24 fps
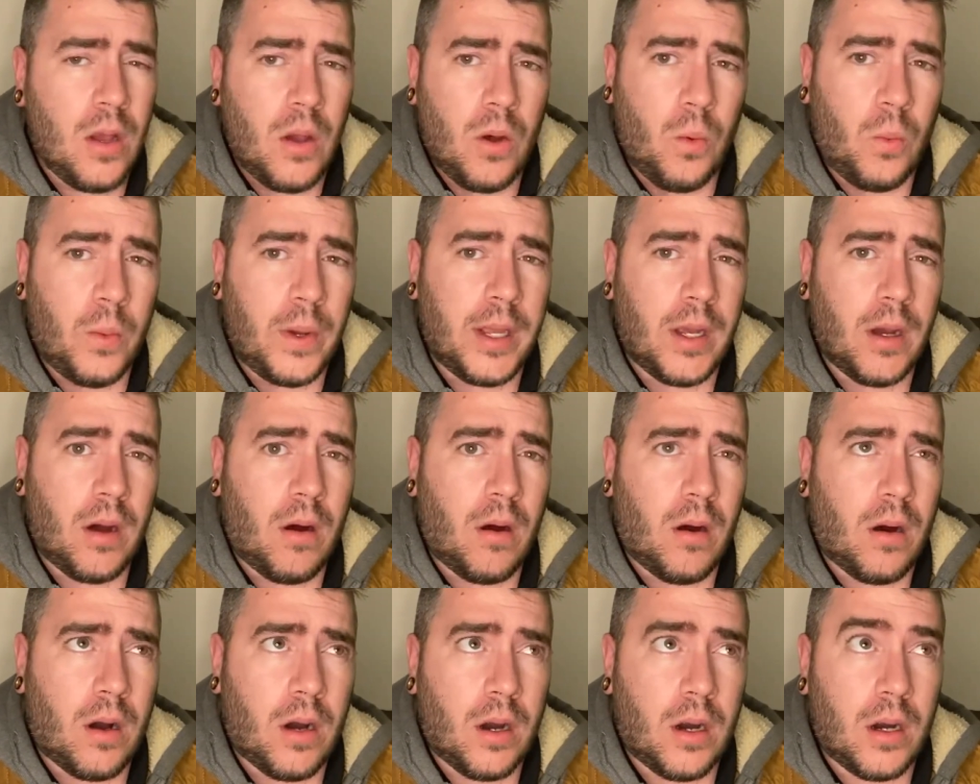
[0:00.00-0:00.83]
We
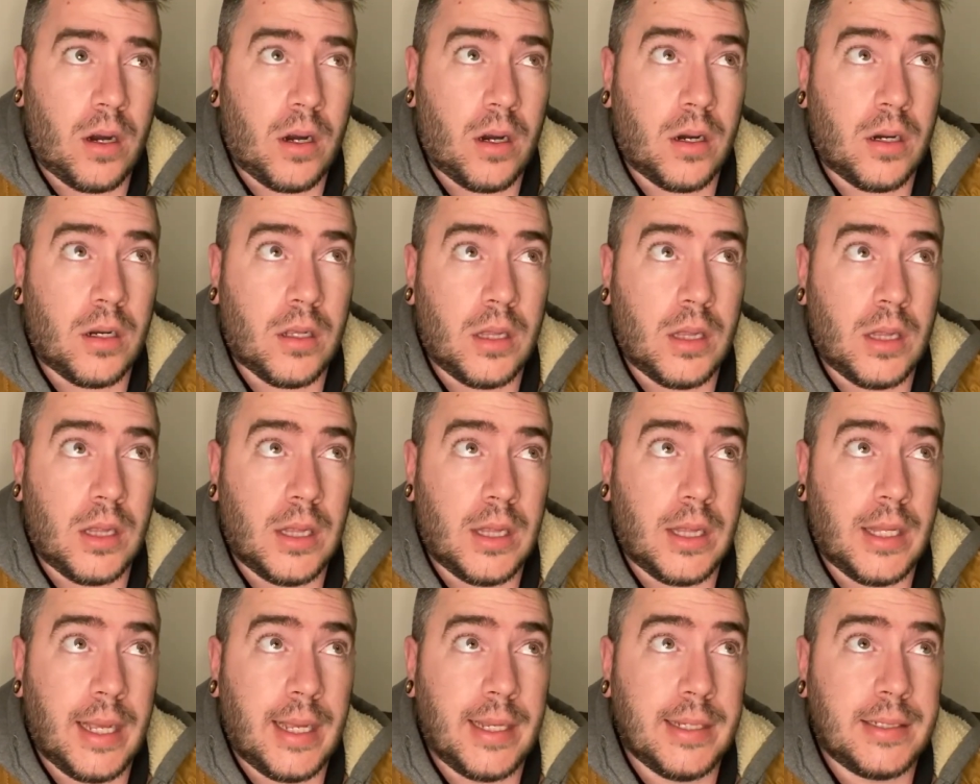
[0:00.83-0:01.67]
are
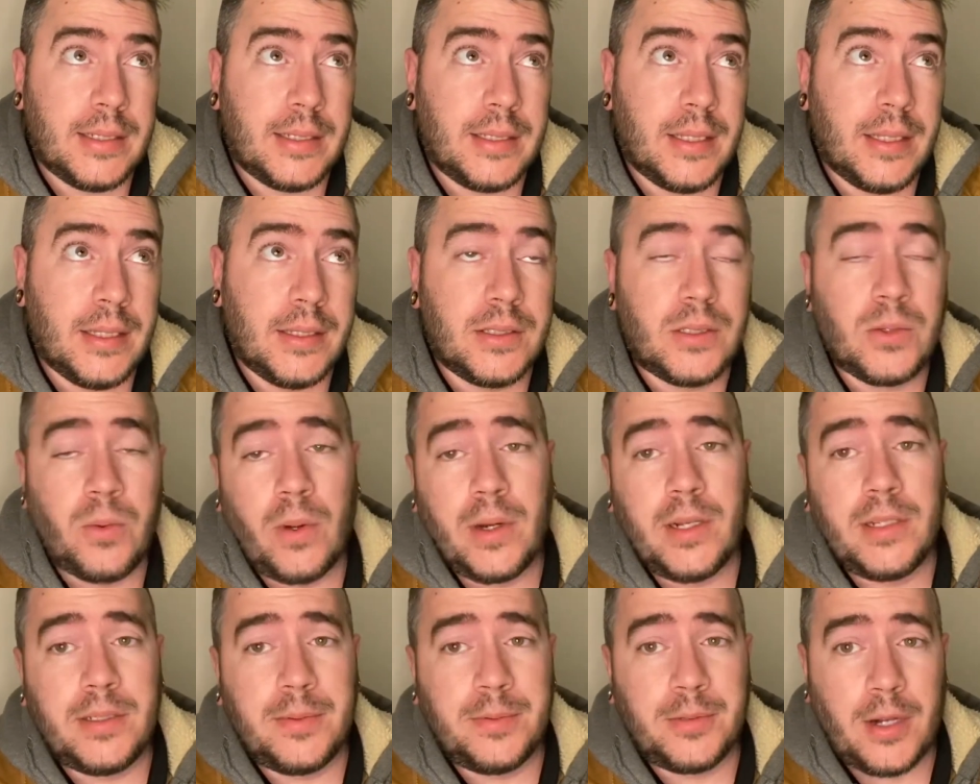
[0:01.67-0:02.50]
less than
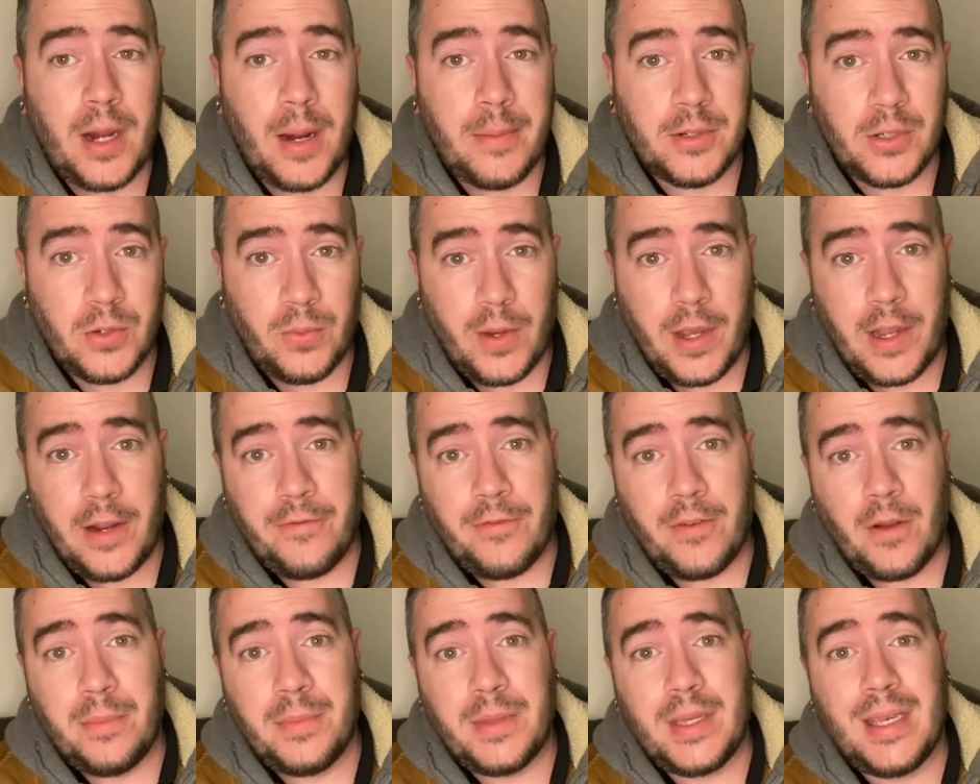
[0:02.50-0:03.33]
20 subscribers away
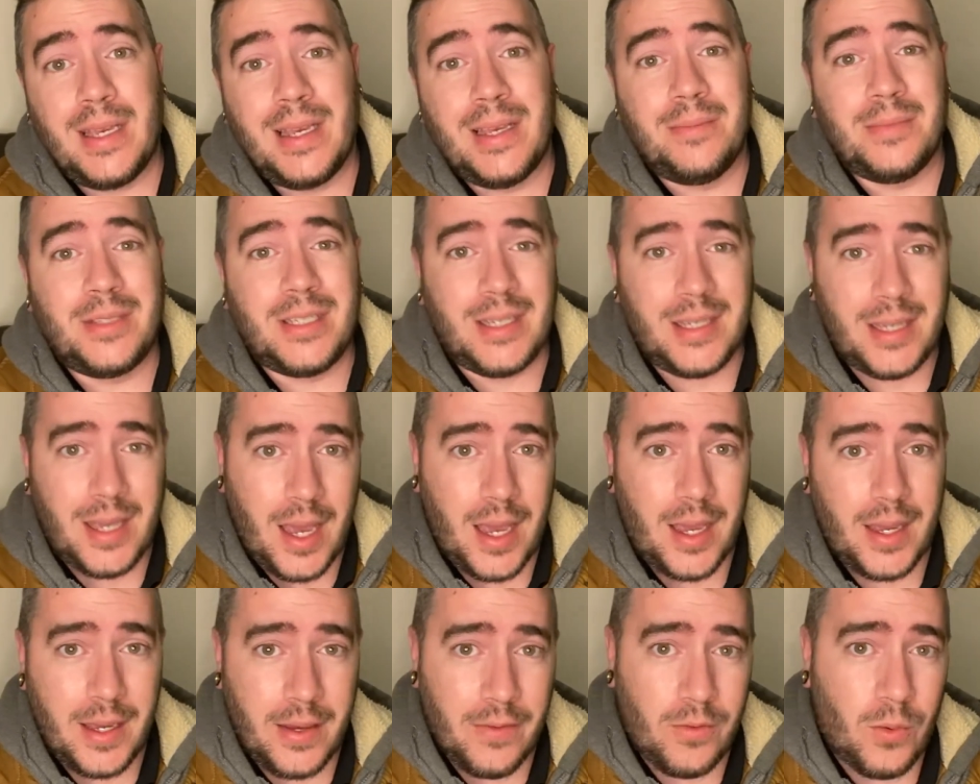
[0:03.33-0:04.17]
from the
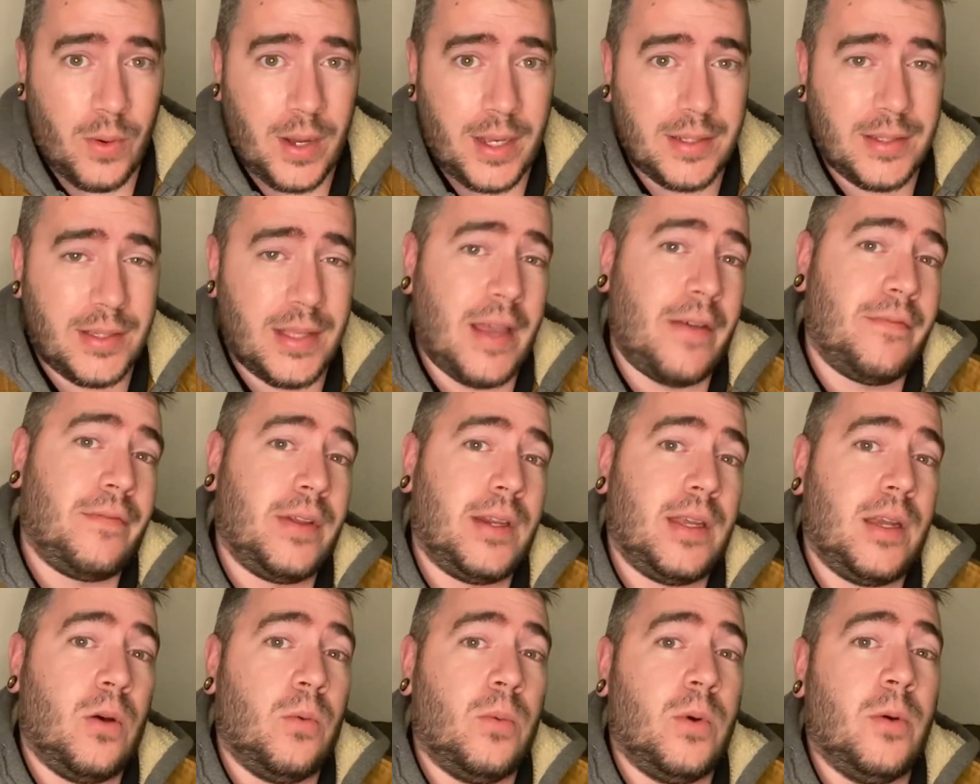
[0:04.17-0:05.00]
MCK giveaway, so that
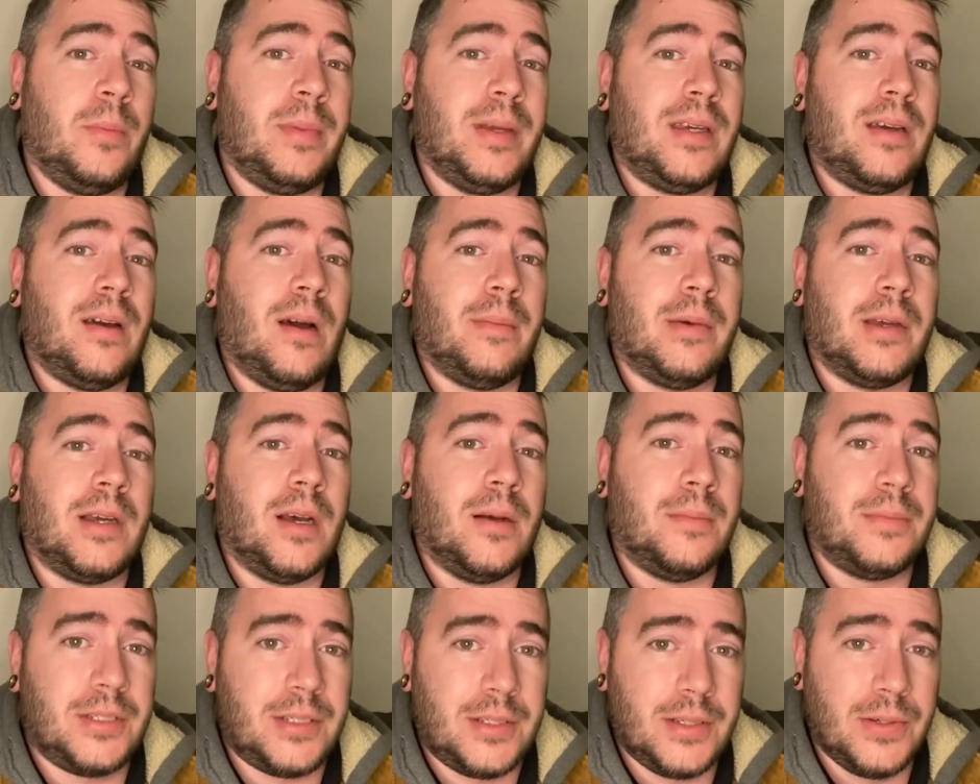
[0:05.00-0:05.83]
video will be coming
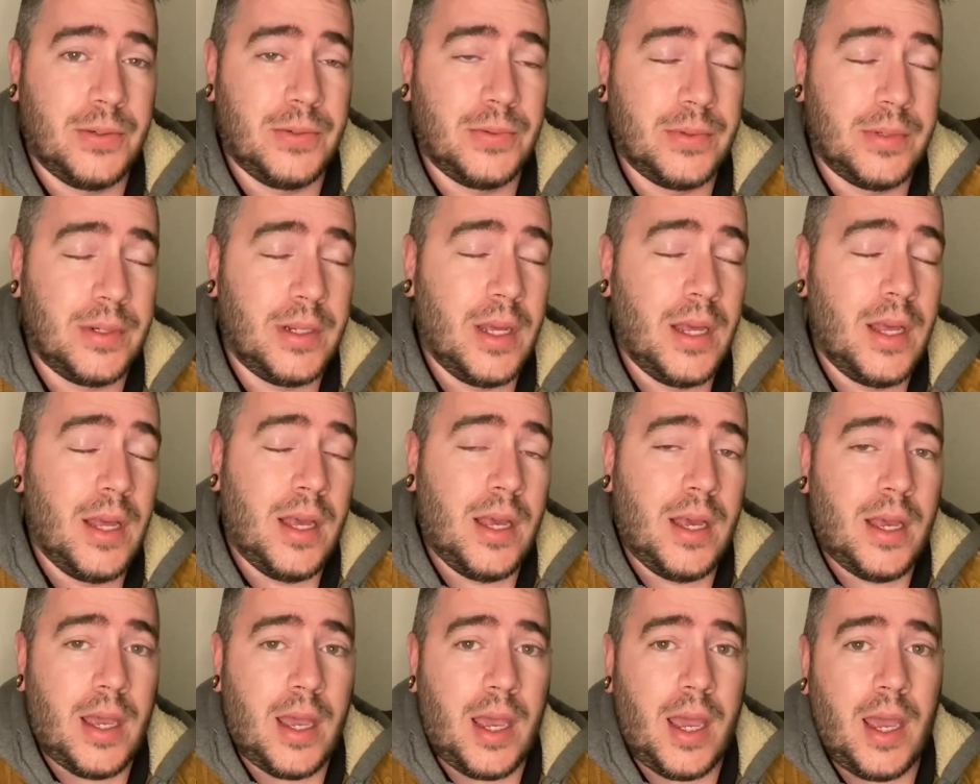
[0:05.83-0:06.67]
up soon.
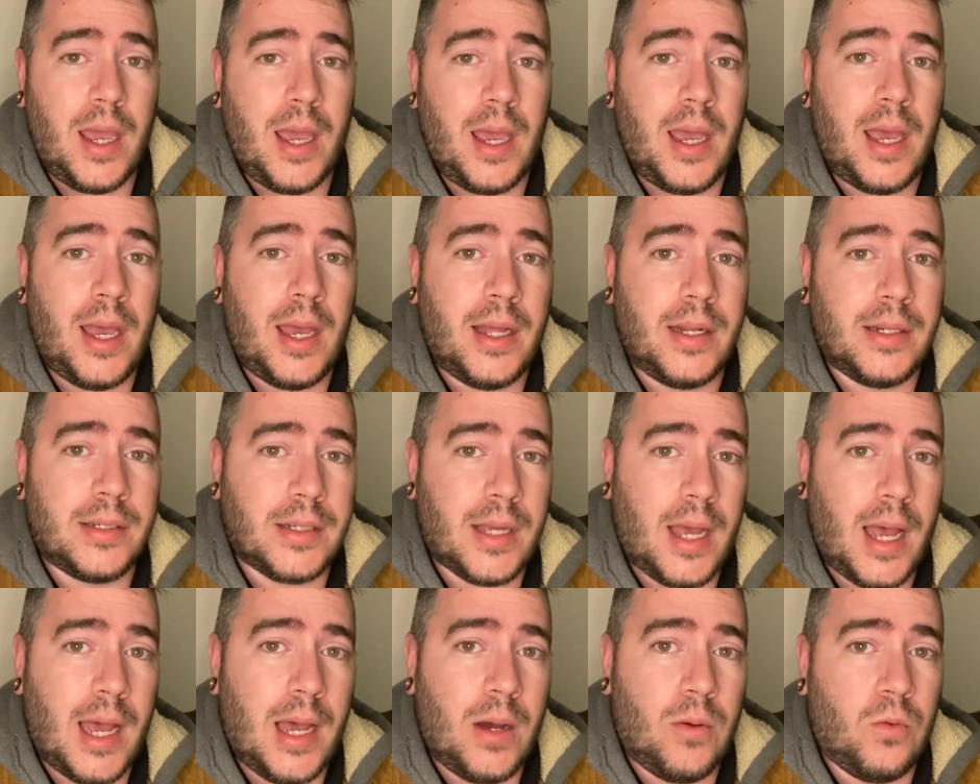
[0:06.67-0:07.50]
And
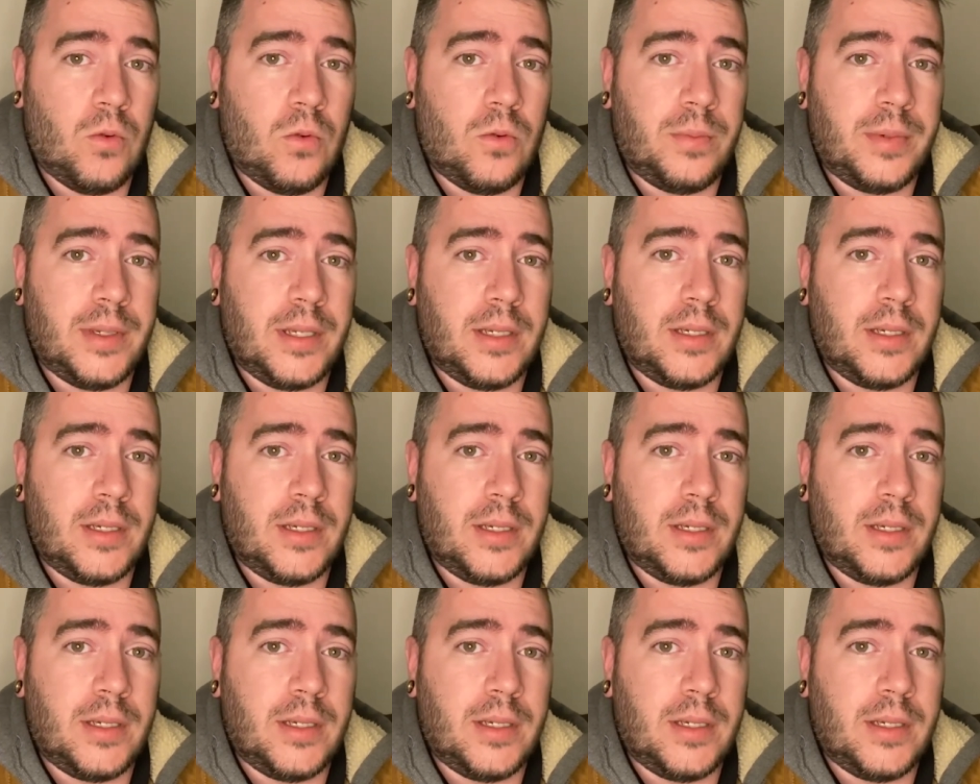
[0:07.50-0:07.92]
I will be